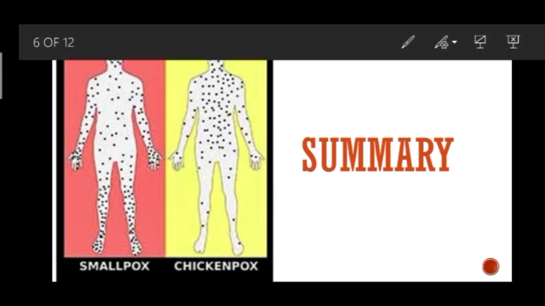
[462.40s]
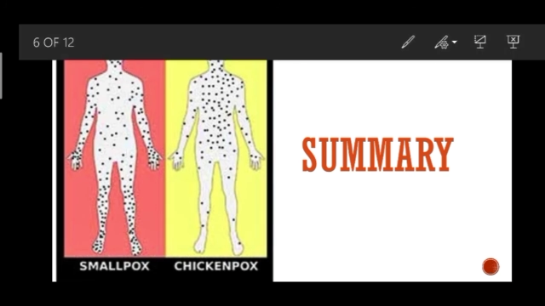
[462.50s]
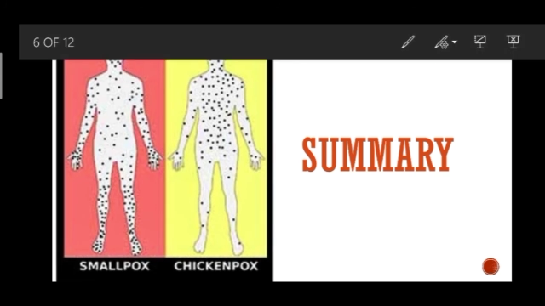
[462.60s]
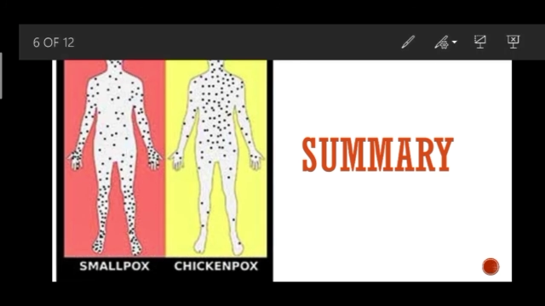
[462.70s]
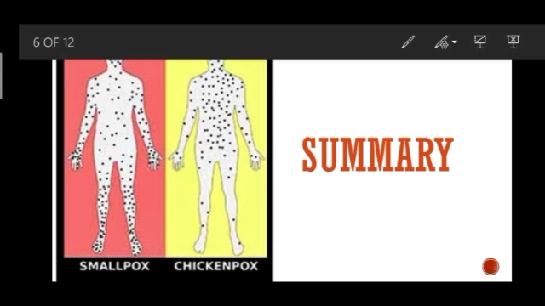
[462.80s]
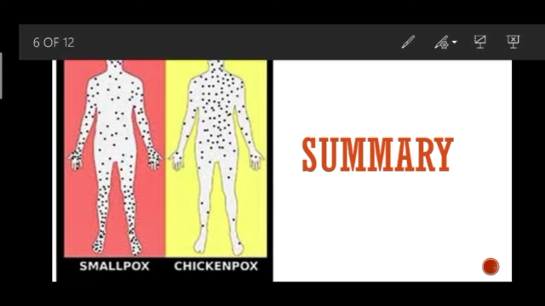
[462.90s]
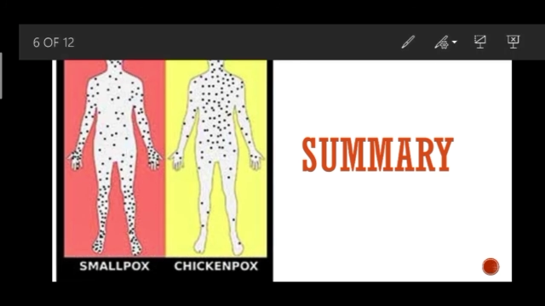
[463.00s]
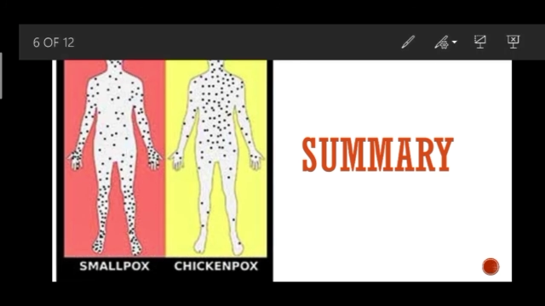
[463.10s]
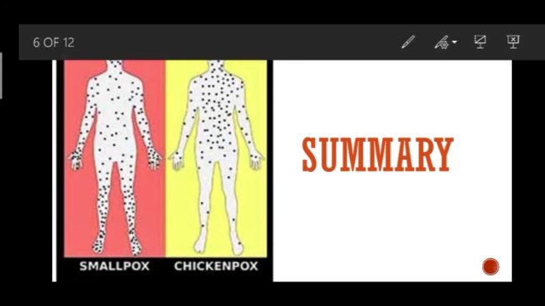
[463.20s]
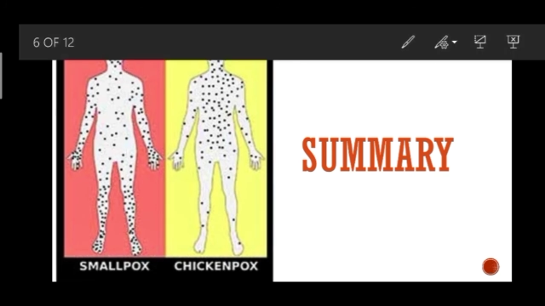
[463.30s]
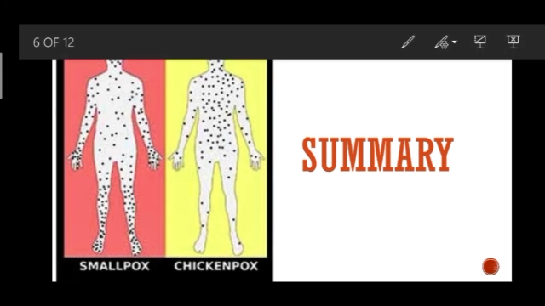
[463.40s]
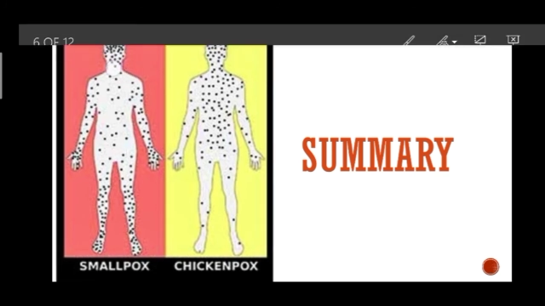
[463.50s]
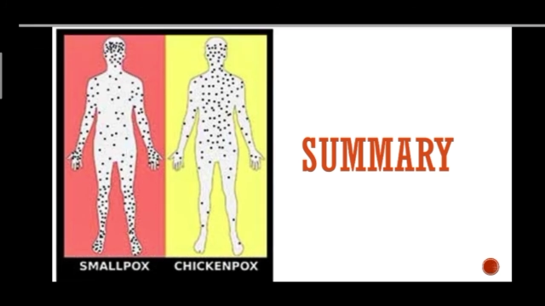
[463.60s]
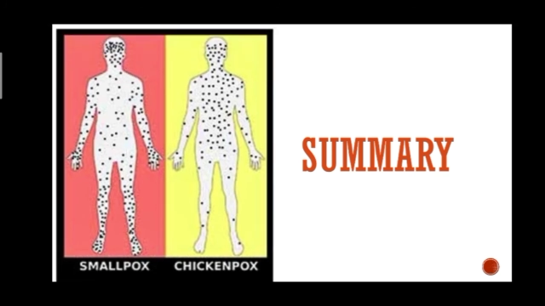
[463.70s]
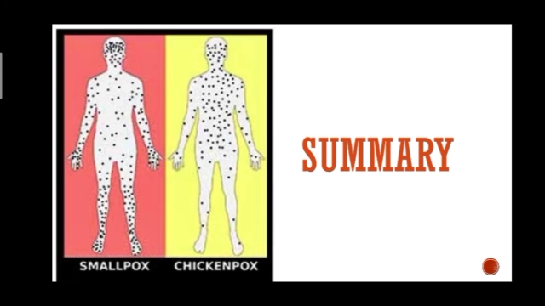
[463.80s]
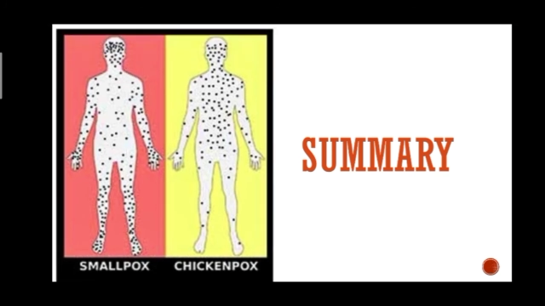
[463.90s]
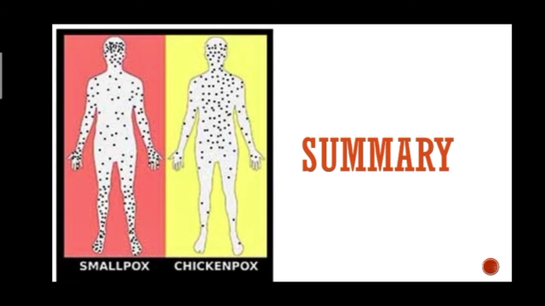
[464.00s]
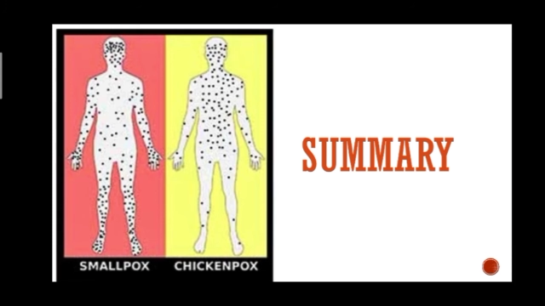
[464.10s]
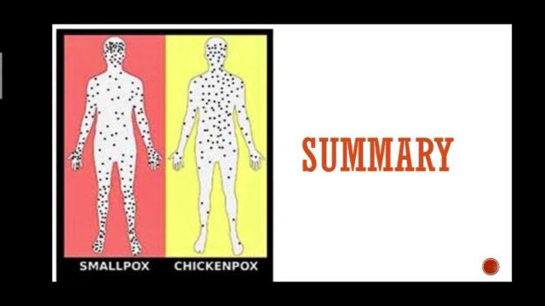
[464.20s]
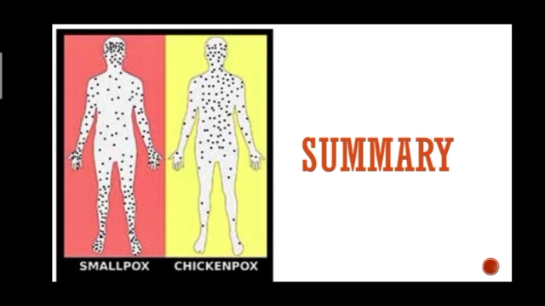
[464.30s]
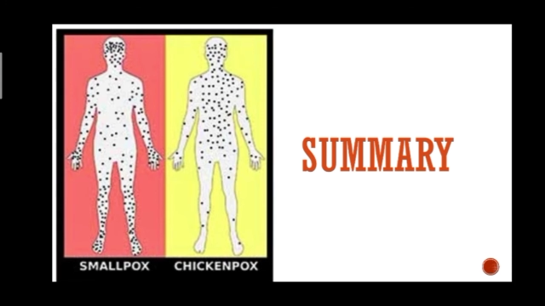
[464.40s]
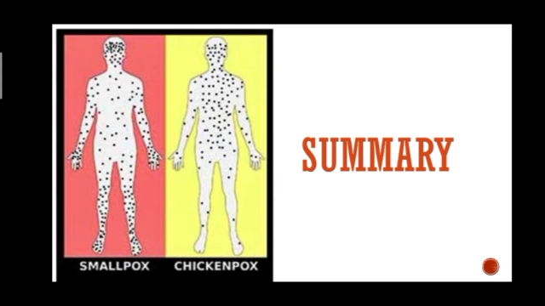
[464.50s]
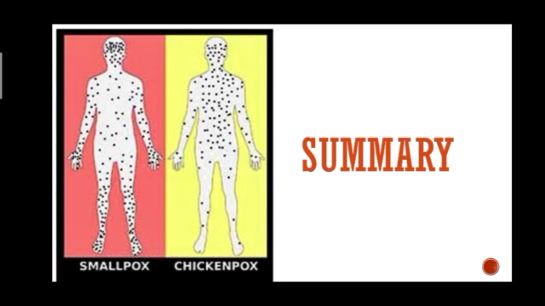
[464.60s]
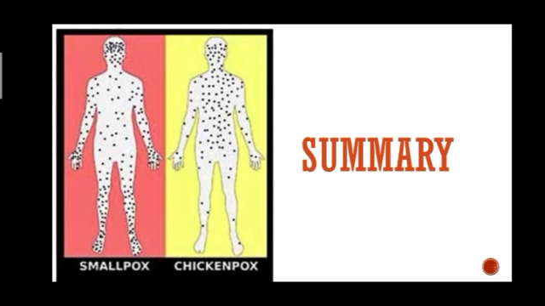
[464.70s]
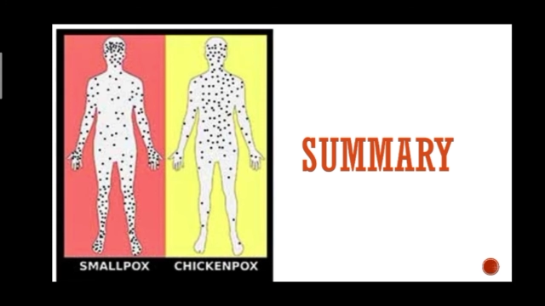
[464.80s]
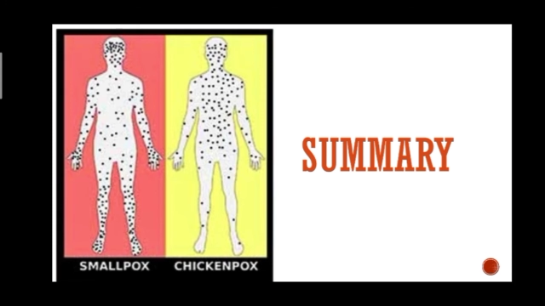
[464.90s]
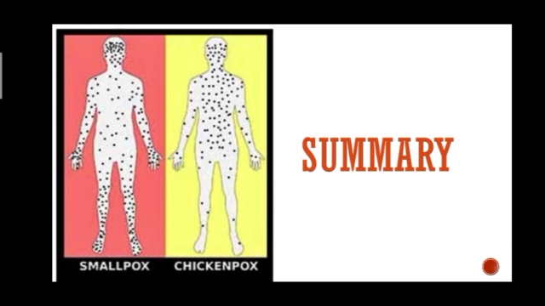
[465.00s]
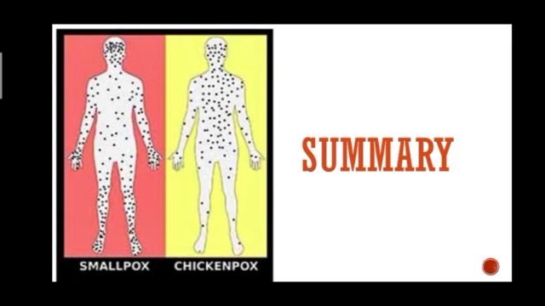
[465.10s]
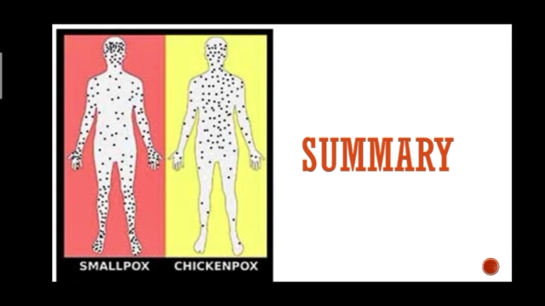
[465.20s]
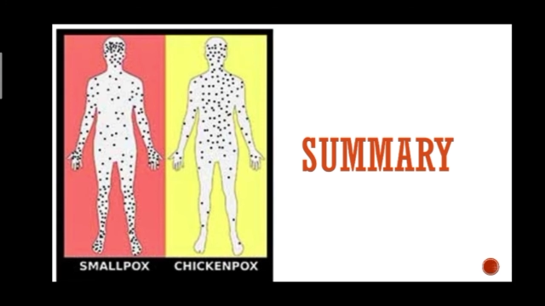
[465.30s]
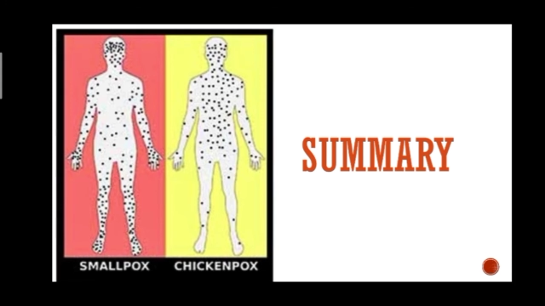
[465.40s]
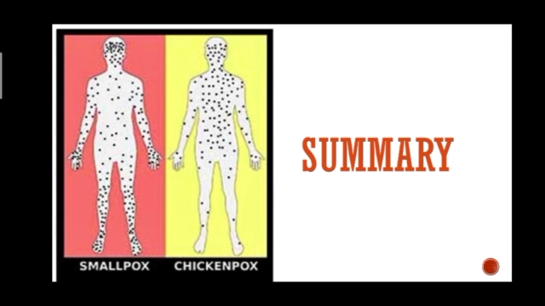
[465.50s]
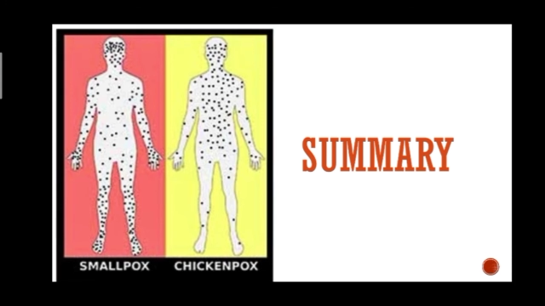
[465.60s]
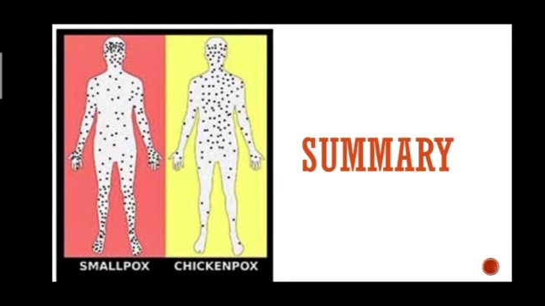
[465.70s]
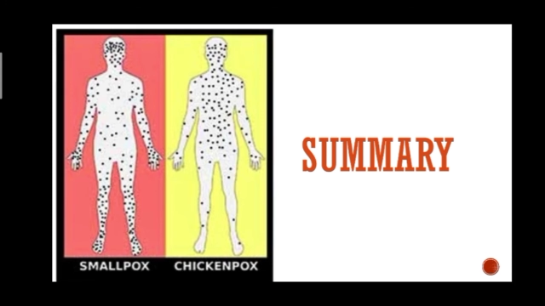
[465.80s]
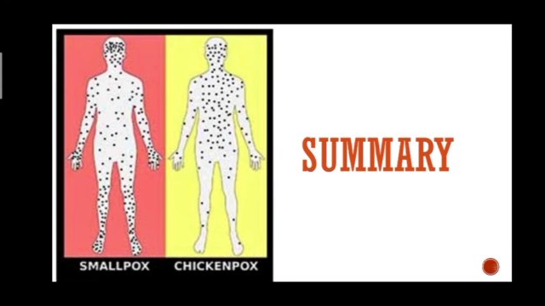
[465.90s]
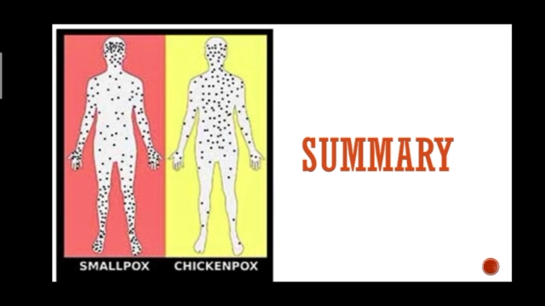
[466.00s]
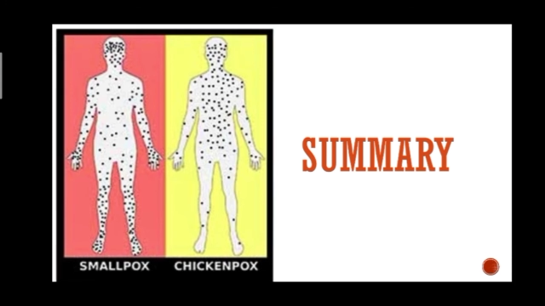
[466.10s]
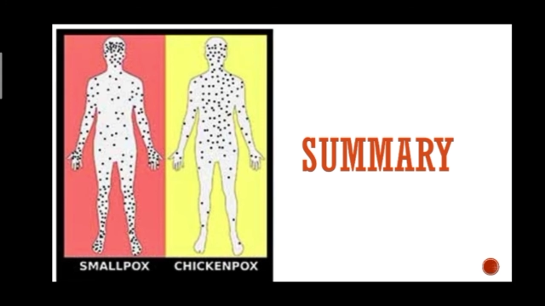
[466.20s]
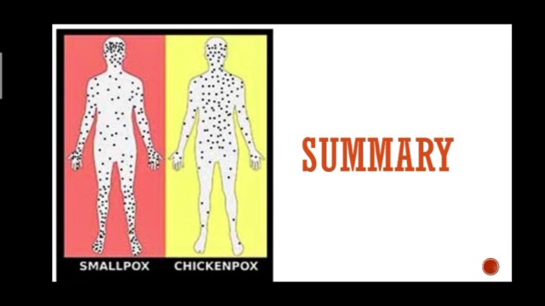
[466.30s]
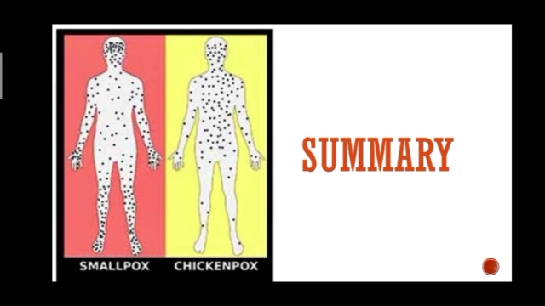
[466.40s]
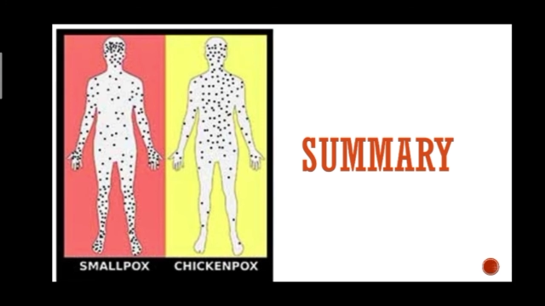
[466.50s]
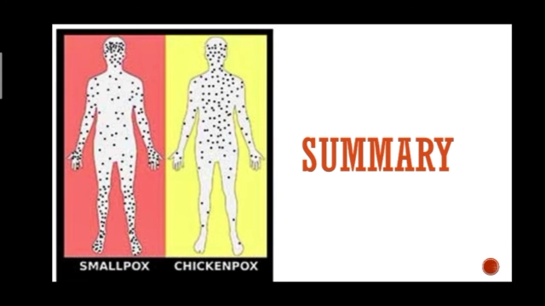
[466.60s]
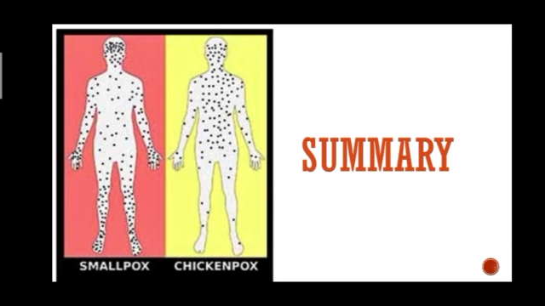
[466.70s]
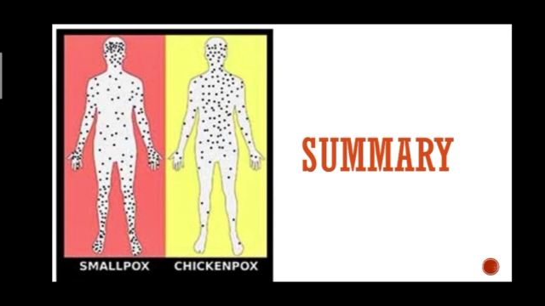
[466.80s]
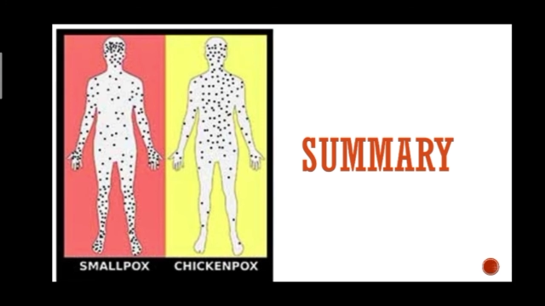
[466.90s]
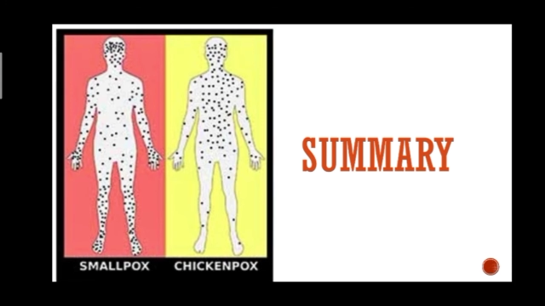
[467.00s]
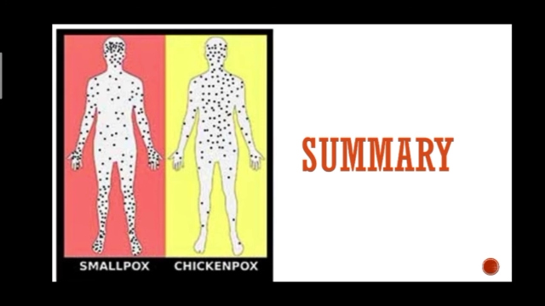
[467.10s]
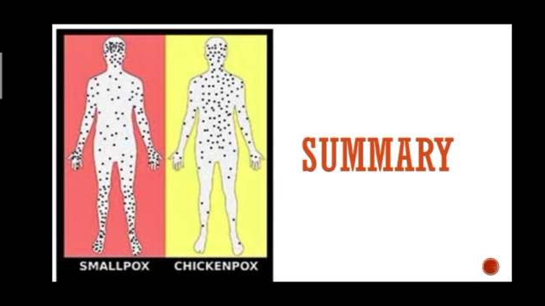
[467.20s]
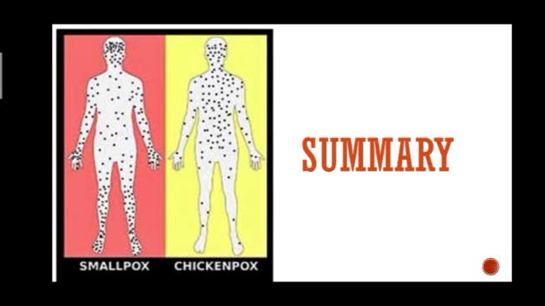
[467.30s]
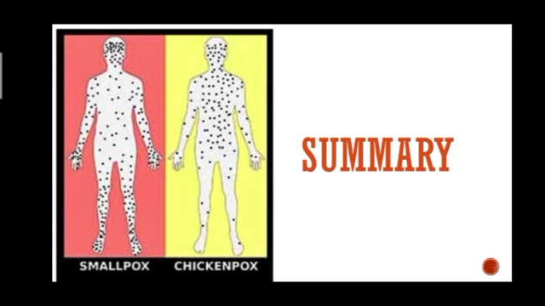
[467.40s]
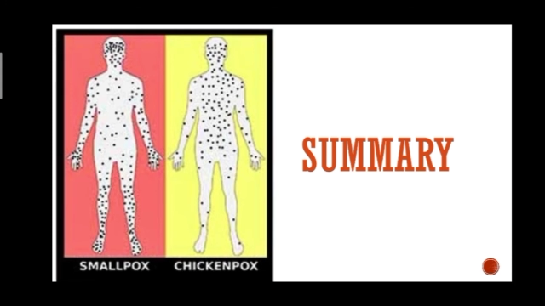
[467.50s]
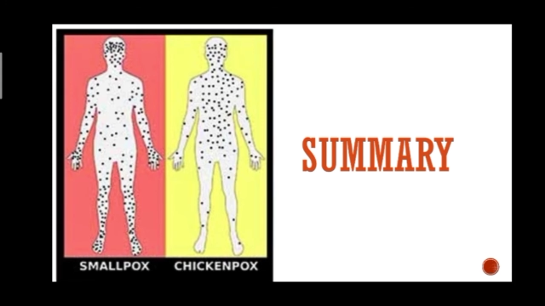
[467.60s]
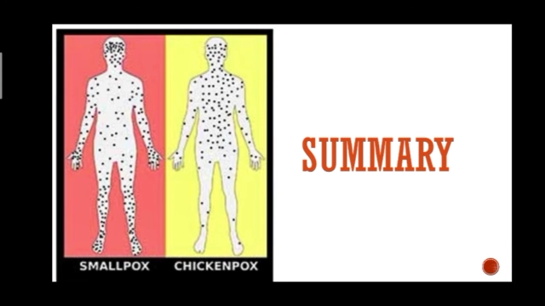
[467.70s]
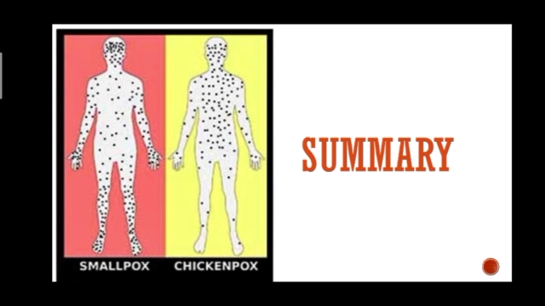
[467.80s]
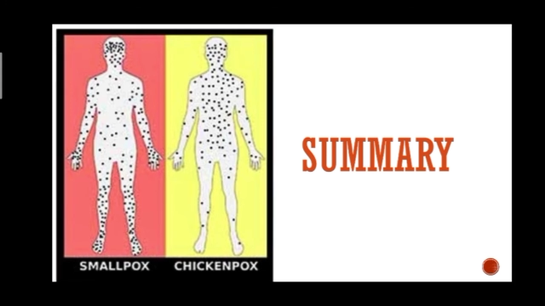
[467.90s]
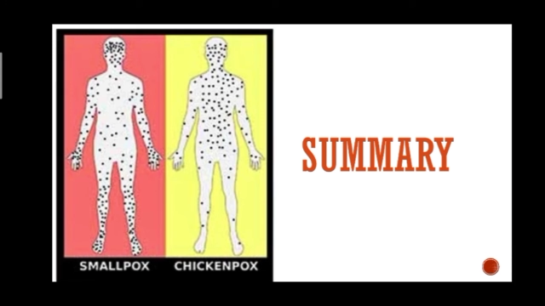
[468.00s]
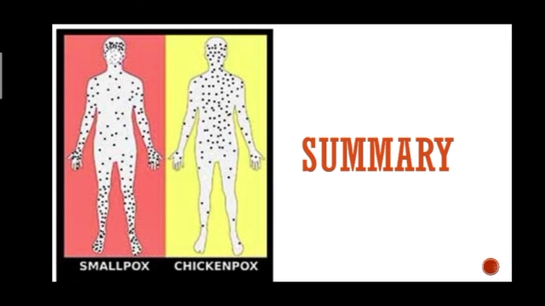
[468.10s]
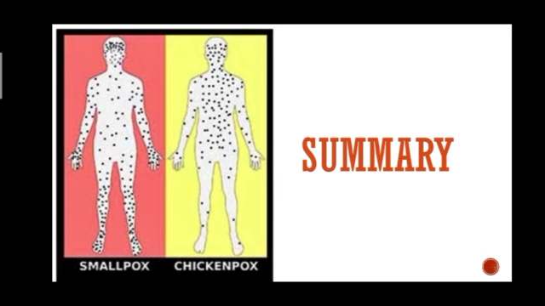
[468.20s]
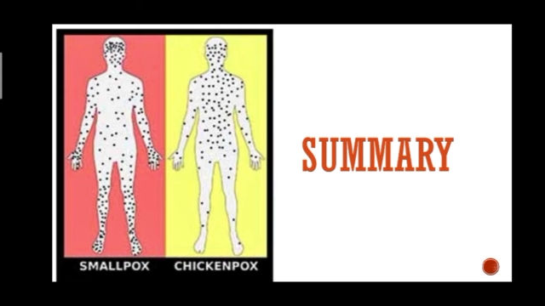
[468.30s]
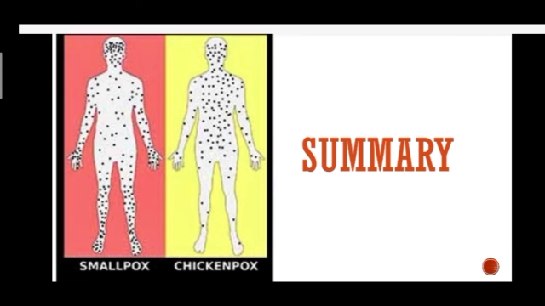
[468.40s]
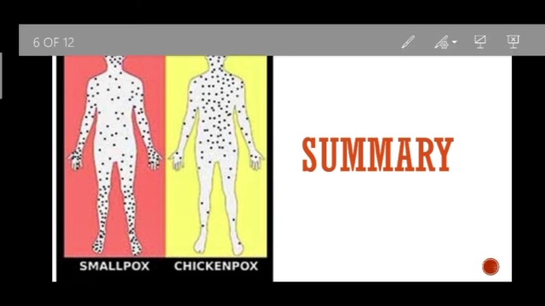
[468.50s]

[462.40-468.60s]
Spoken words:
No face is visible, so there are no lips to read.